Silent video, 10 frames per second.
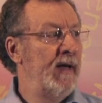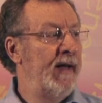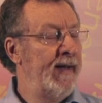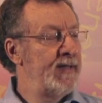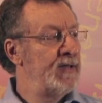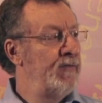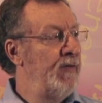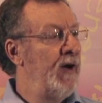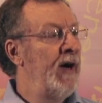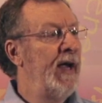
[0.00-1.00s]
And that's a
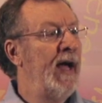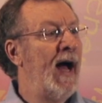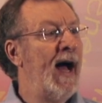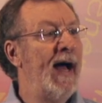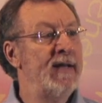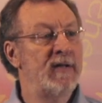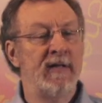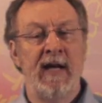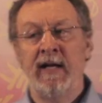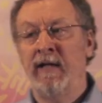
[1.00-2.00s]
very high
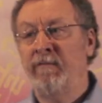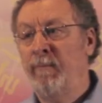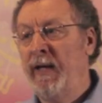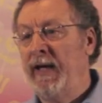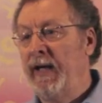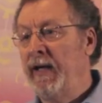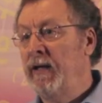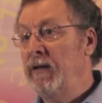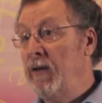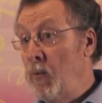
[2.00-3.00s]
state of being,
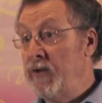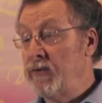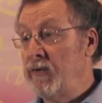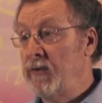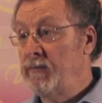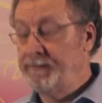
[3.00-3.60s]
a wizard.